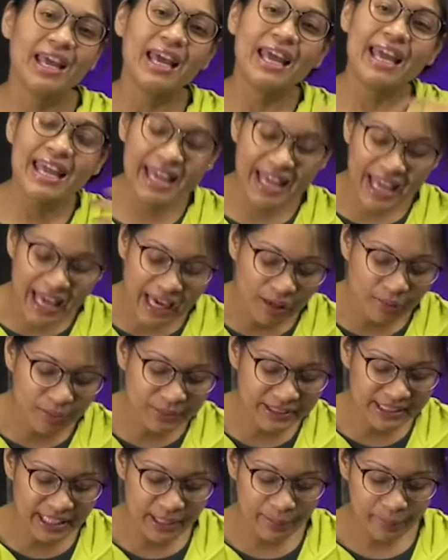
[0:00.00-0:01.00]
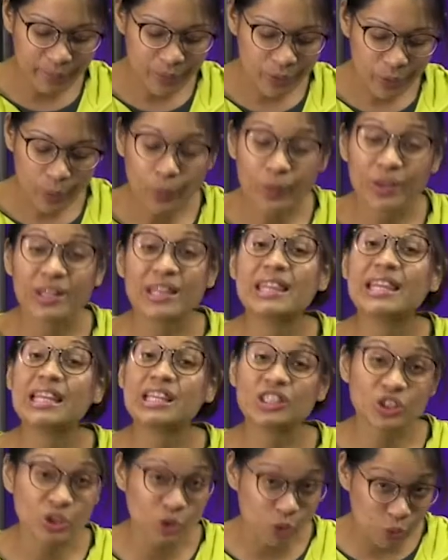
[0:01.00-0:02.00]
He helps them with their
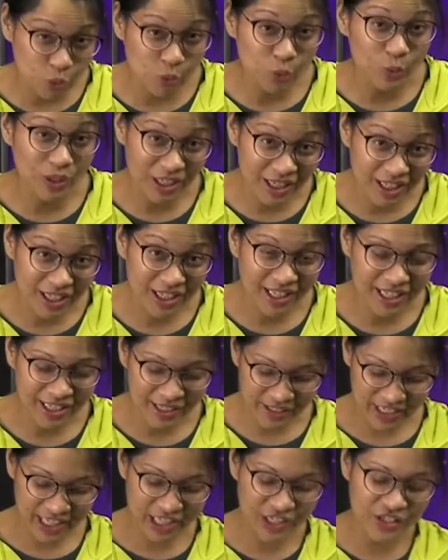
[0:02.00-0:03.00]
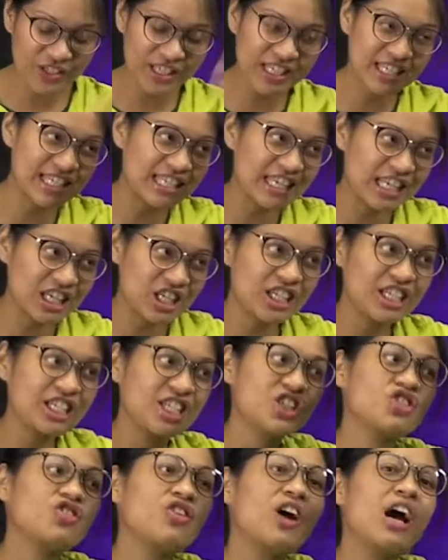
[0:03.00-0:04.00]
schoolwork. Okay, so this is actually
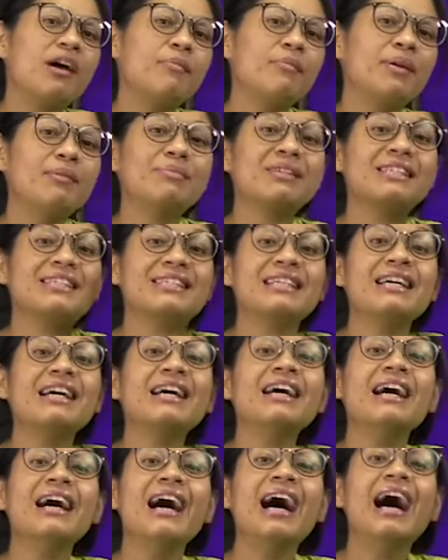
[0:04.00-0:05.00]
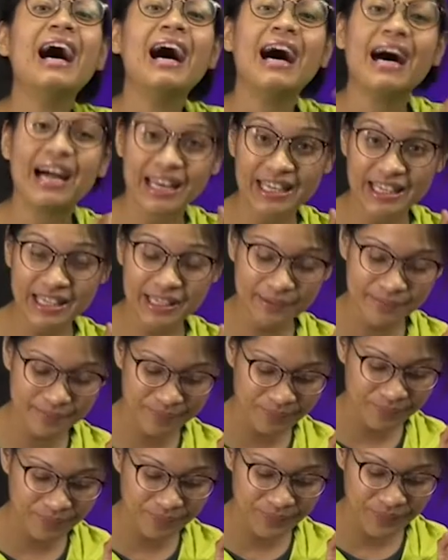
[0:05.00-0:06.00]
describing Mr. Ali.
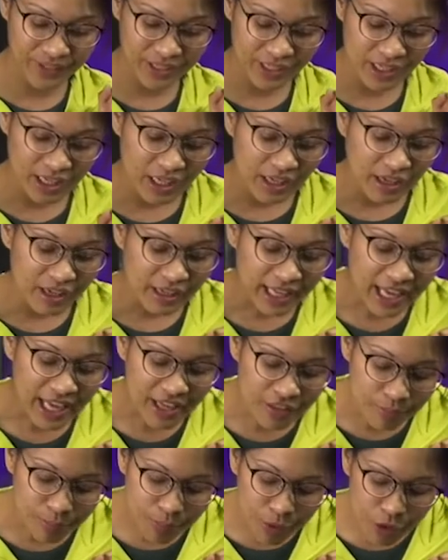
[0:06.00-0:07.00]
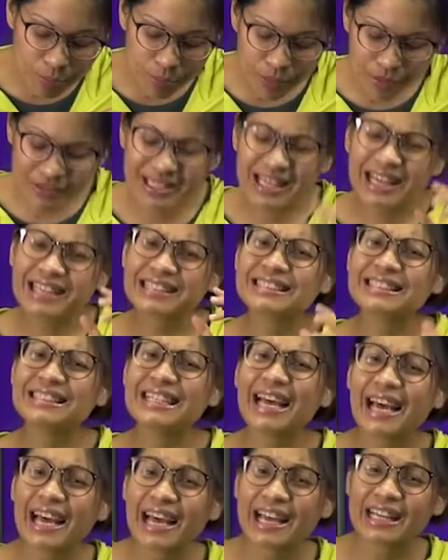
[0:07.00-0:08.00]
Okay, the pupils are
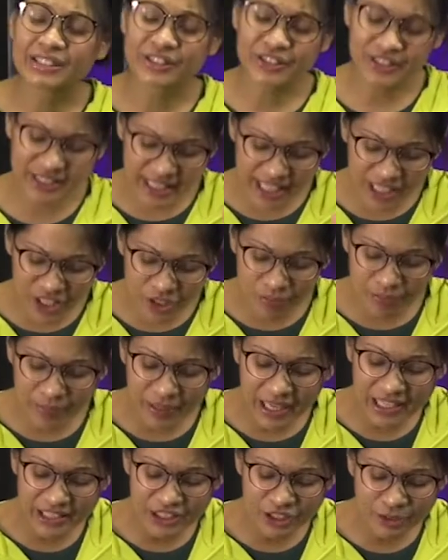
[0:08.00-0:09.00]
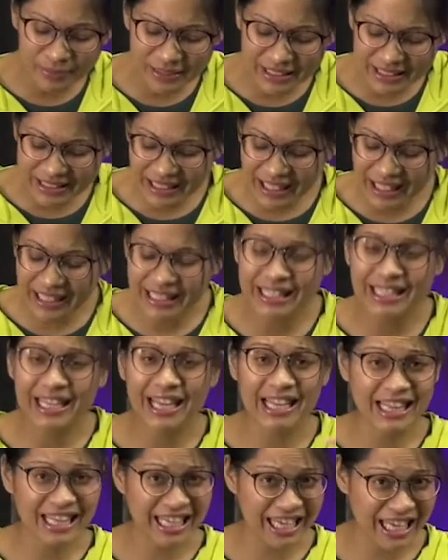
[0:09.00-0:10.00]
sad to say goodbye to Mr. Ali
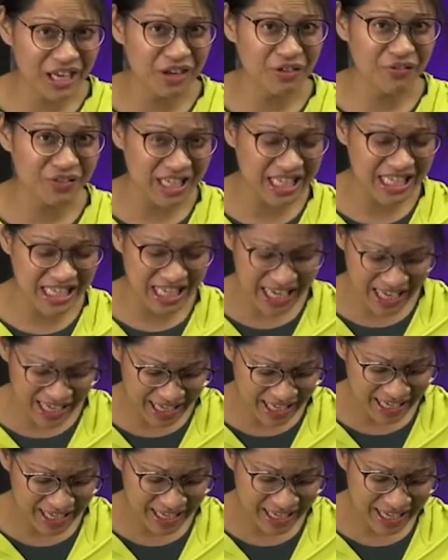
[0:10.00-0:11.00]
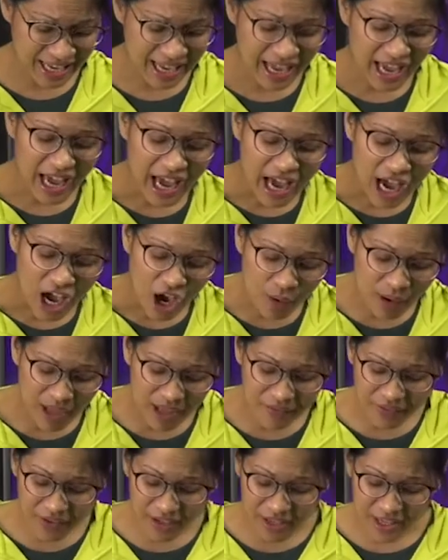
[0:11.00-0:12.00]
at the end of the day.
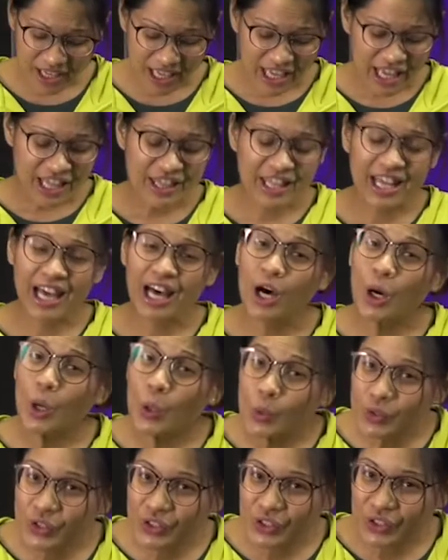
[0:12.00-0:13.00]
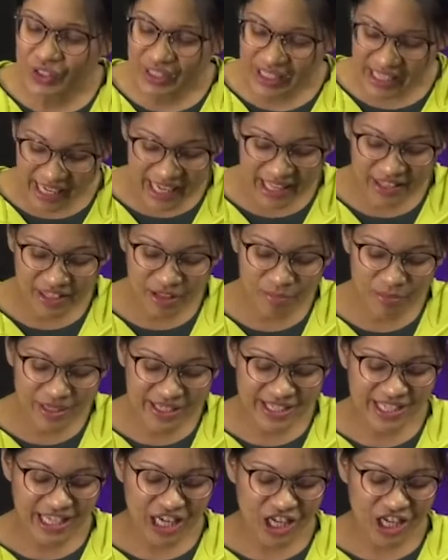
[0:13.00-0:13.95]
However, they are also glad that Mrs.